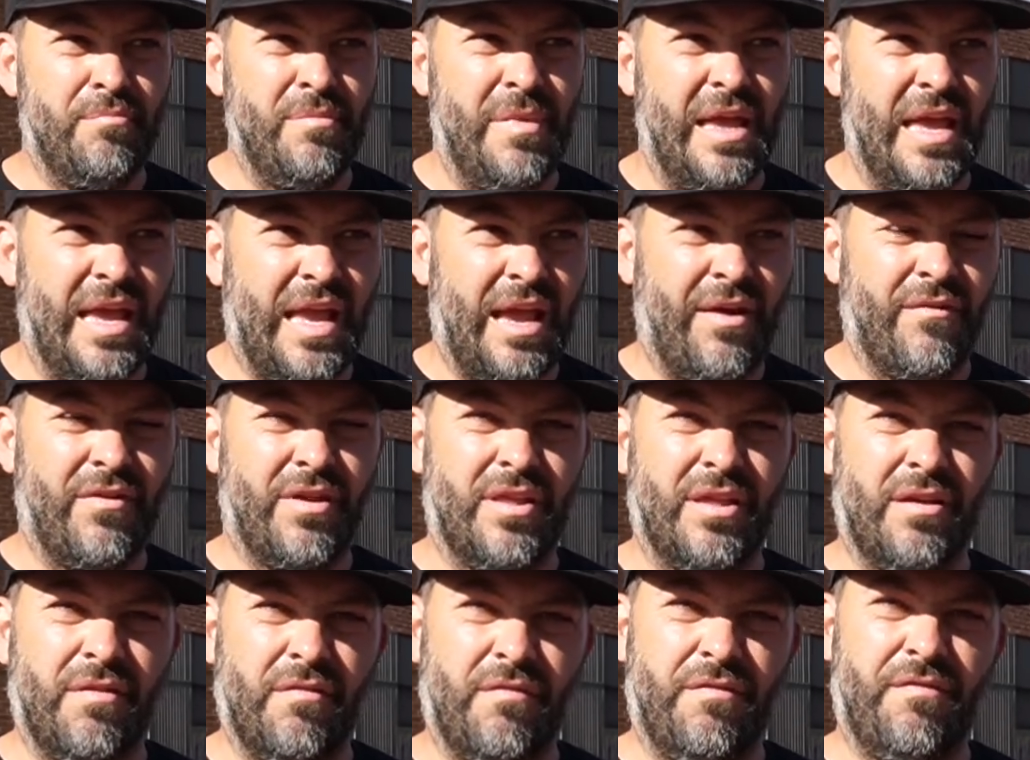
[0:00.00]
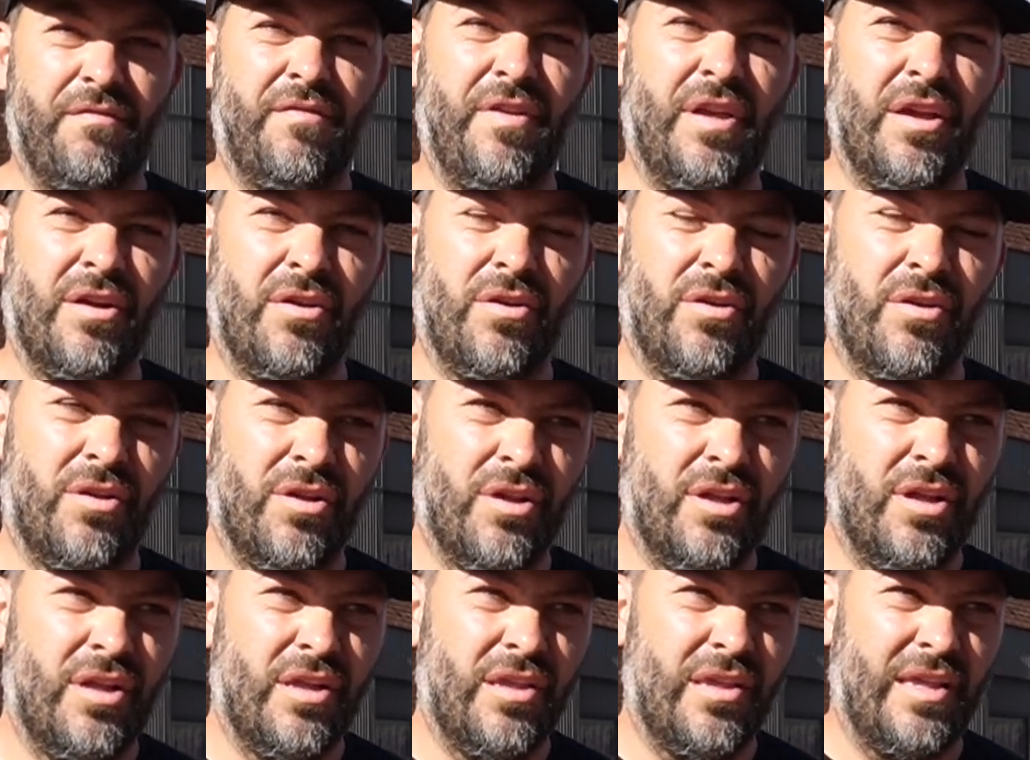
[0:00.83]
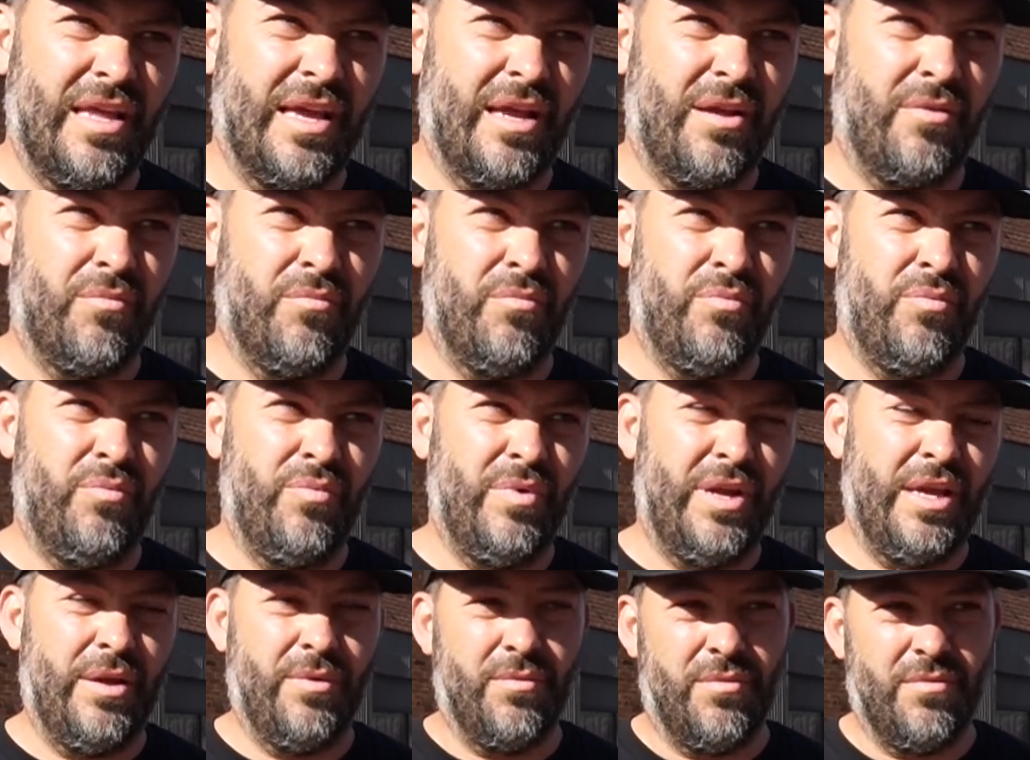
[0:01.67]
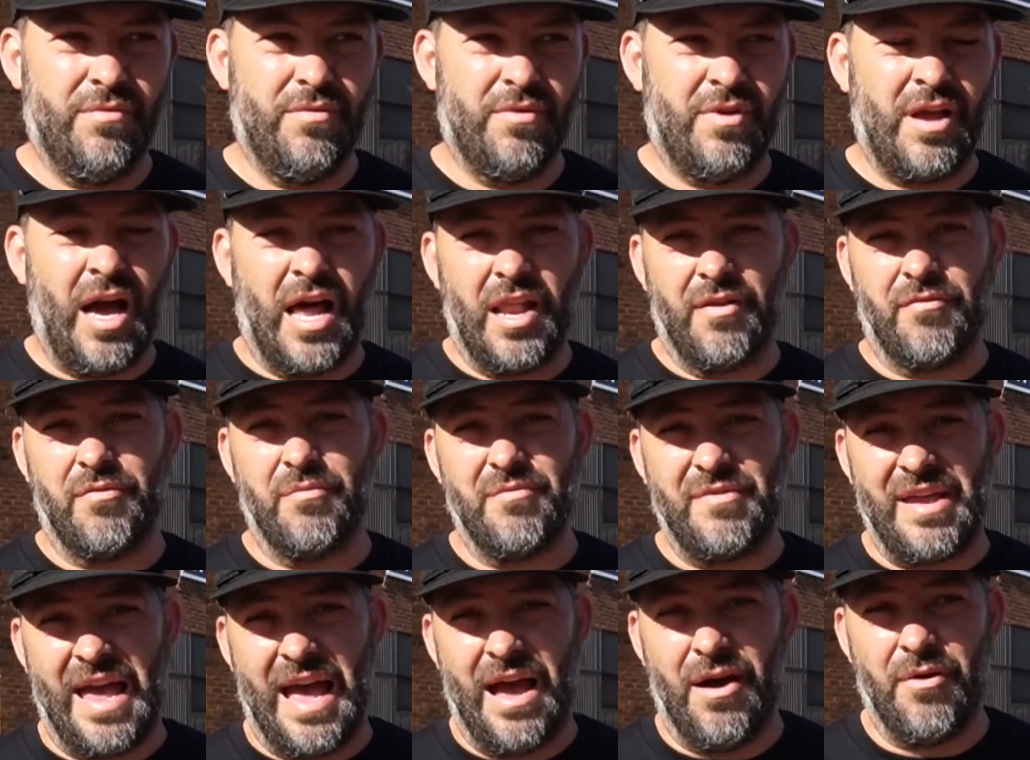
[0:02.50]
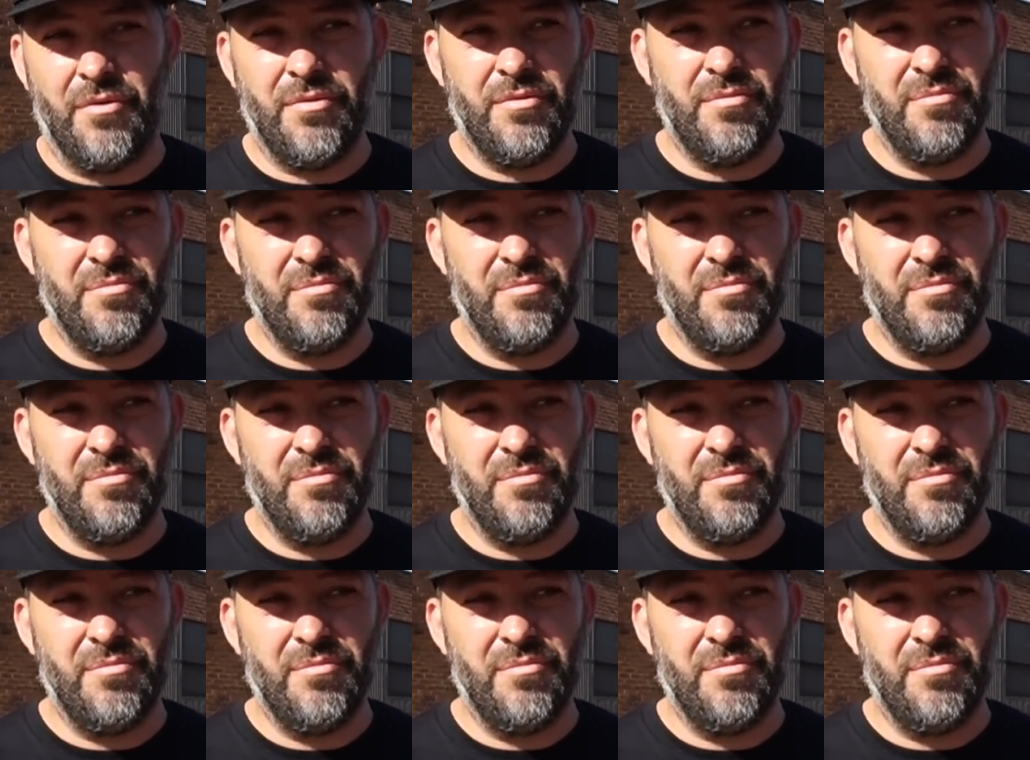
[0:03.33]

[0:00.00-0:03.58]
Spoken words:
make everything feel like we got it from town,